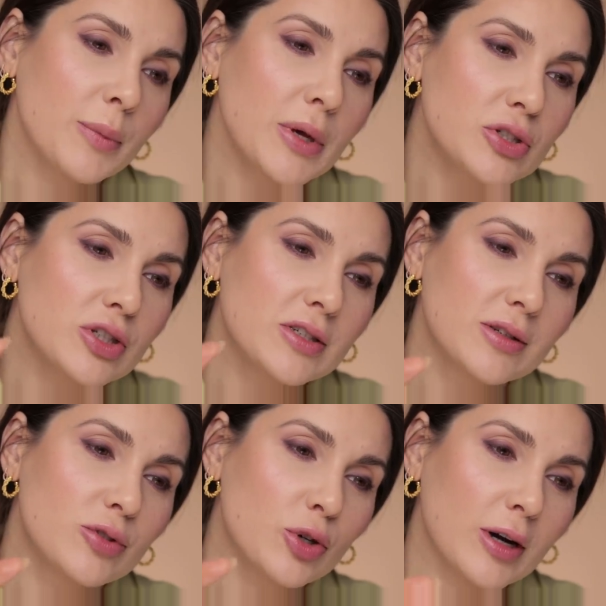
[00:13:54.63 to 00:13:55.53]
Let me just
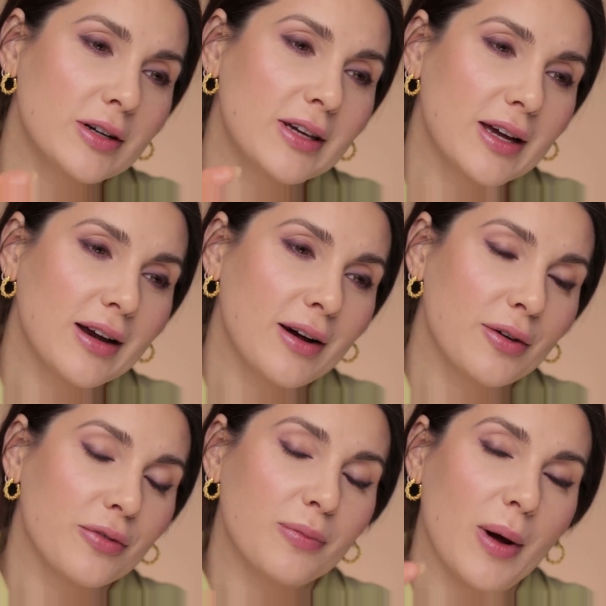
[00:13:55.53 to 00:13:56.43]
try to get
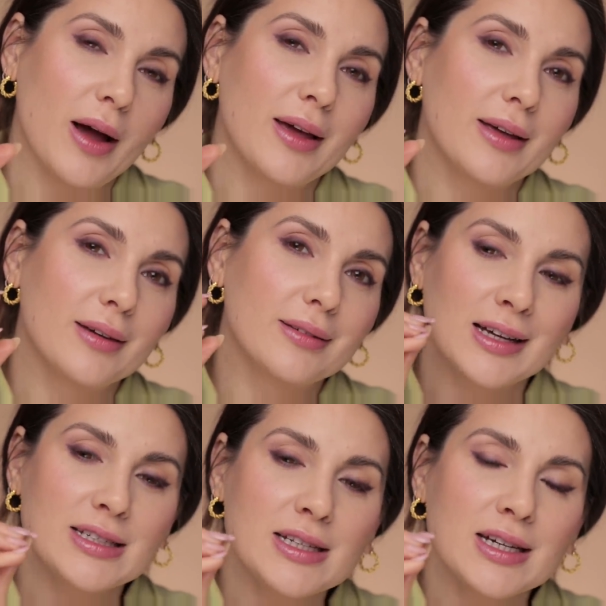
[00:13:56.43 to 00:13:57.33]
out of my
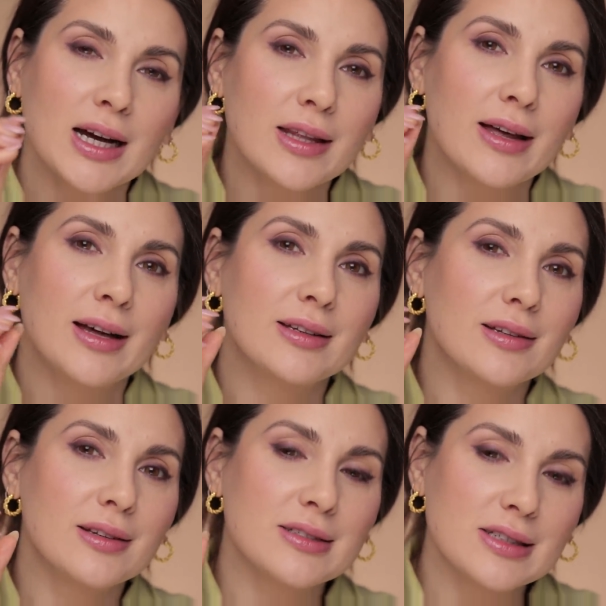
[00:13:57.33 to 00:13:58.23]
idea that
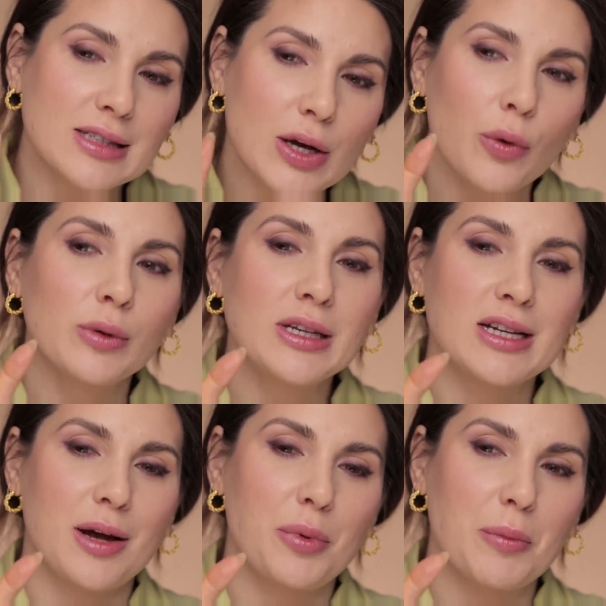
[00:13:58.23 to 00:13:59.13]
this is the only
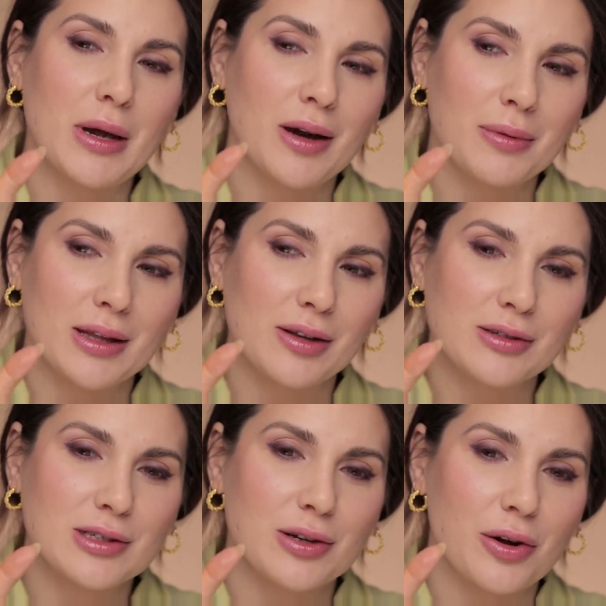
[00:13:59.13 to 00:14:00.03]
type of makeup that
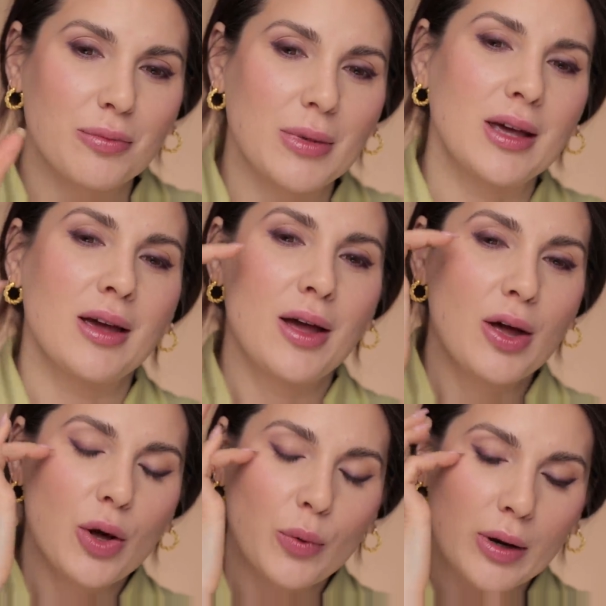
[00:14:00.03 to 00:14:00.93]
looks good on me
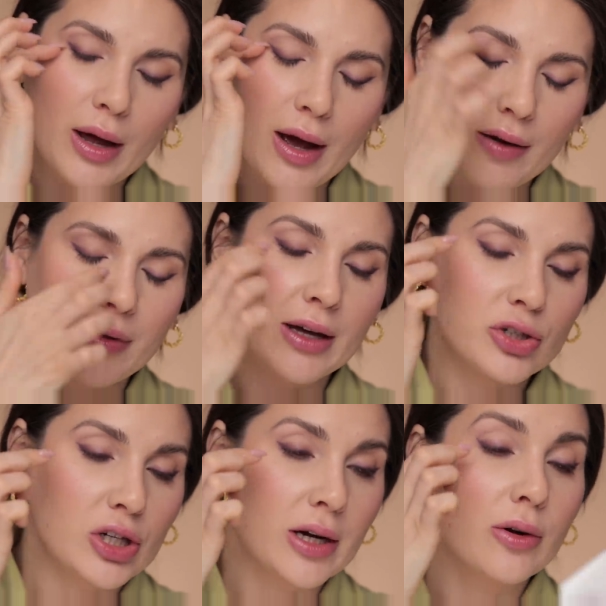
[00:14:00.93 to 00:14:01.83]
when I have that
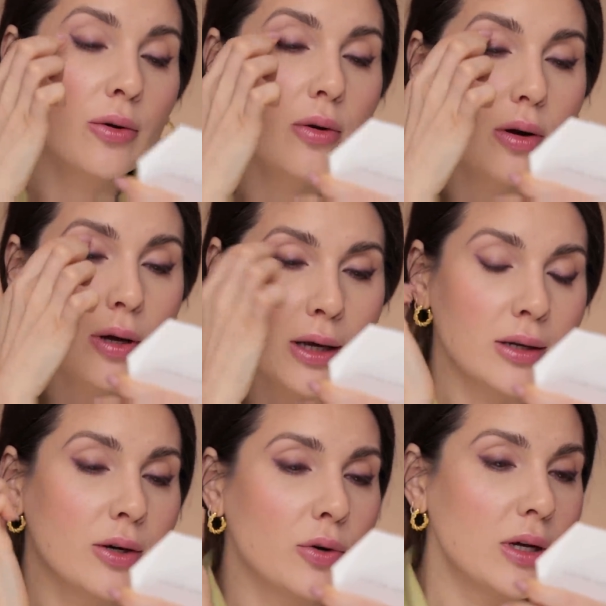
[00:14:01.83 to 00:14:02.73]
shadow
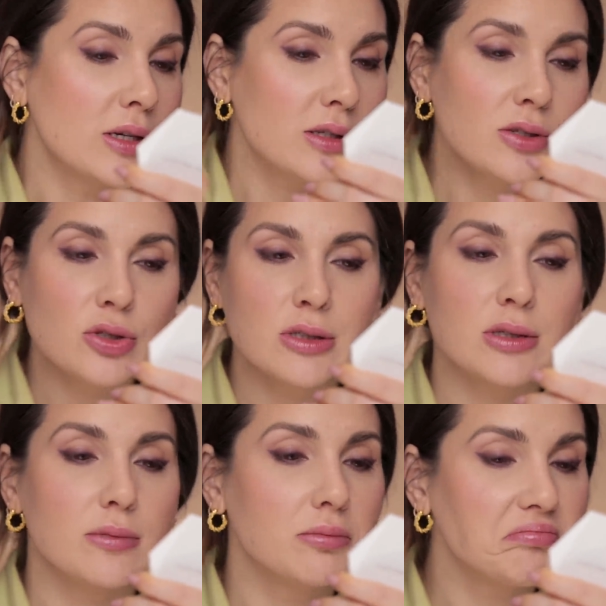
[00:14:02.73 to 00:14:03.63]
in the crease. Let's just,
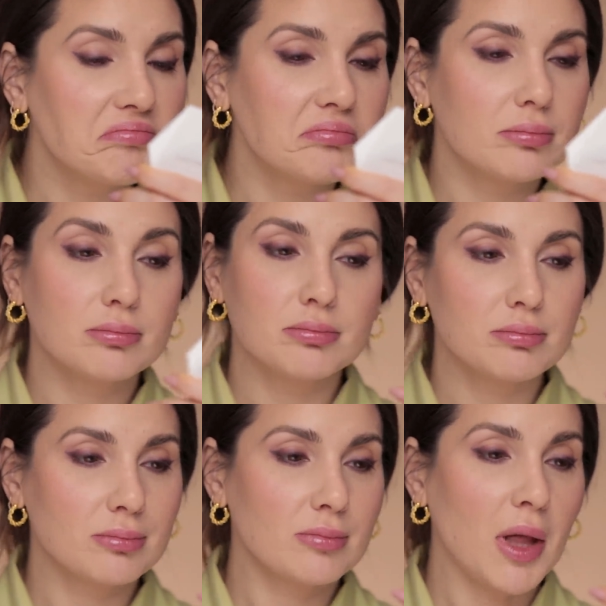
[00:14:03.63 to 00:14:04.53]

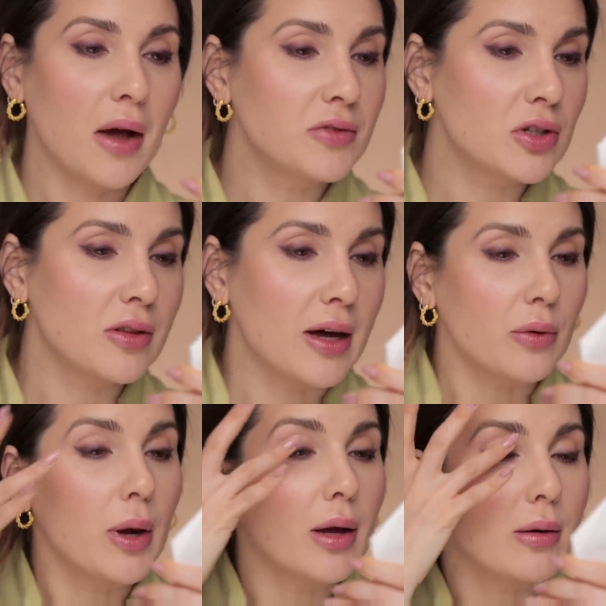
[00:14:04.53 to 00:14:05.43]
I've took
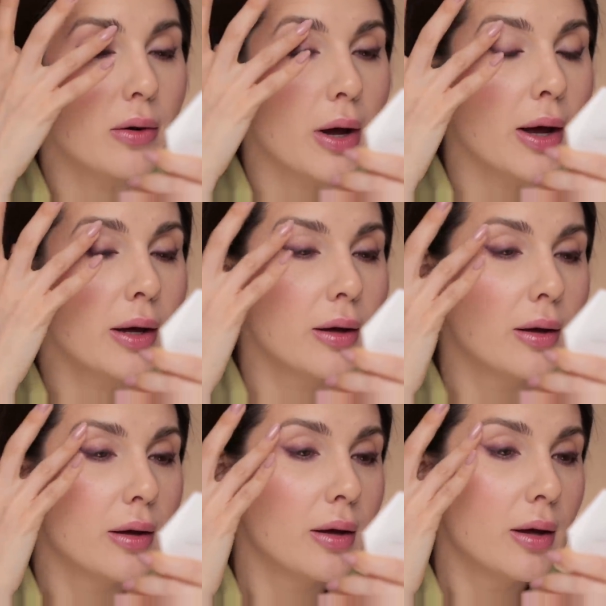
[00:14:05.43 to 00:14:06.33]
away.
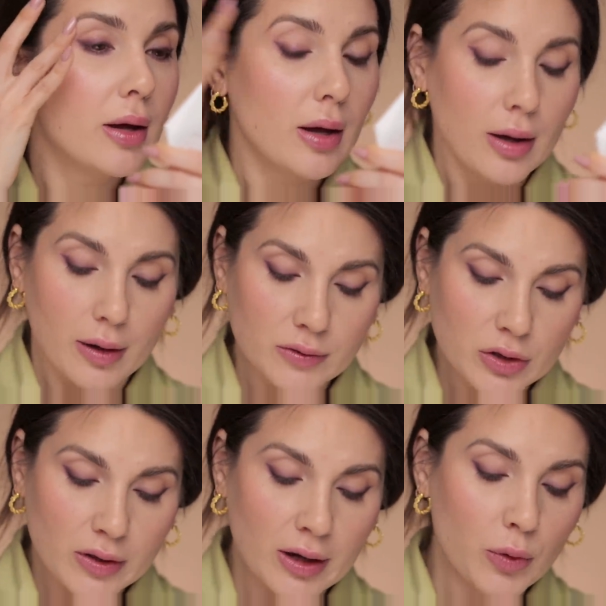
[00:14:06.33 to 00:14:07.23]

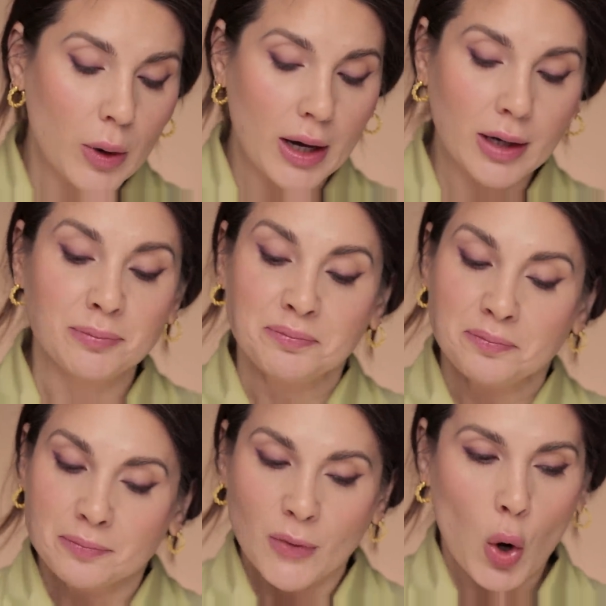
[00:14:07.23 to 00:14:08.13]
Took
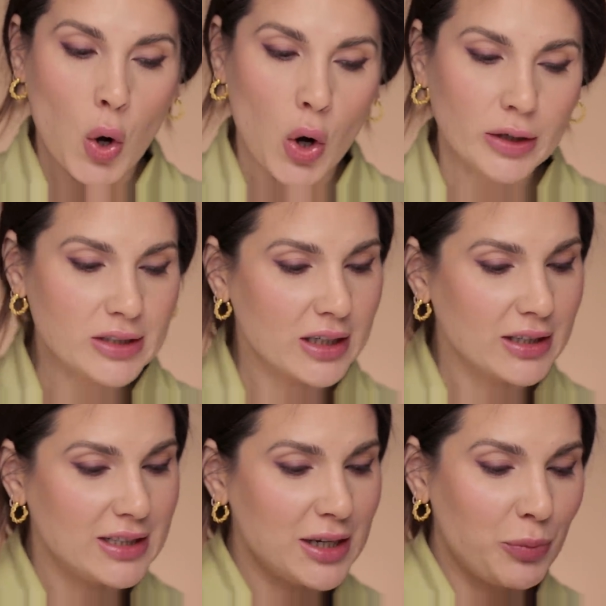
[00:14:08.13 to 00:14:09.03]
a
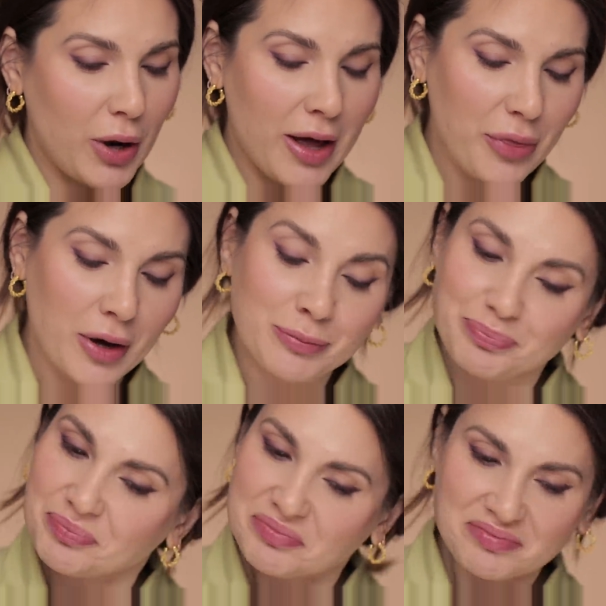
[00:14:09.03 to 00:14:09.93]
deep breath.
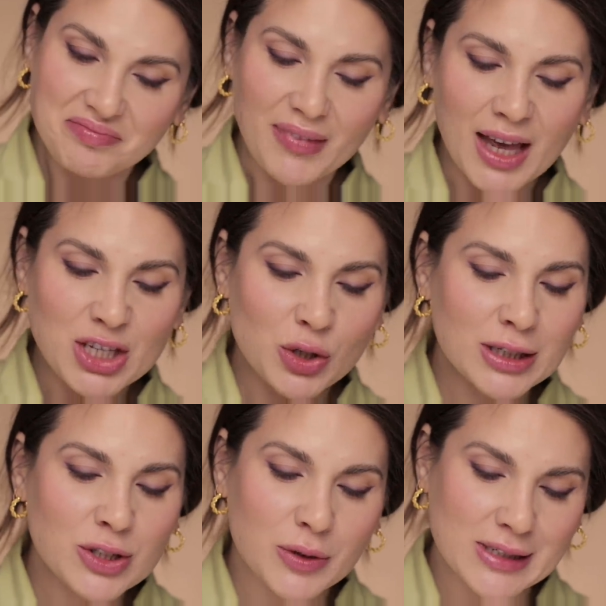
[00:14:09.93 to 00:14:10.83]
You
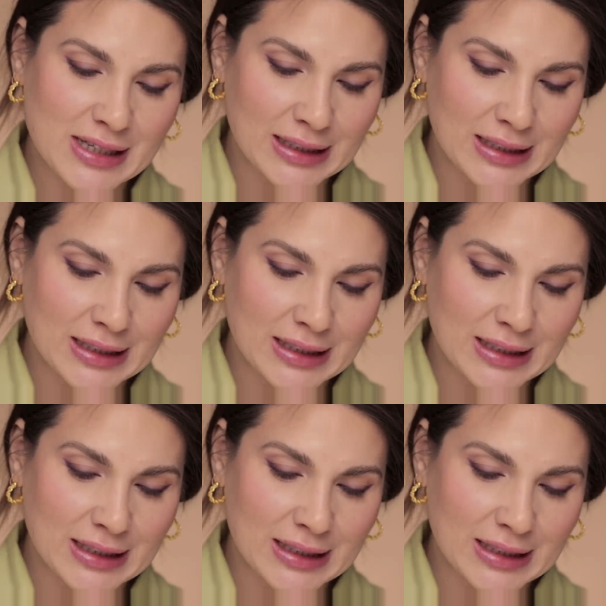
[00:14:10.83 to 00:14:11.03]
can do this,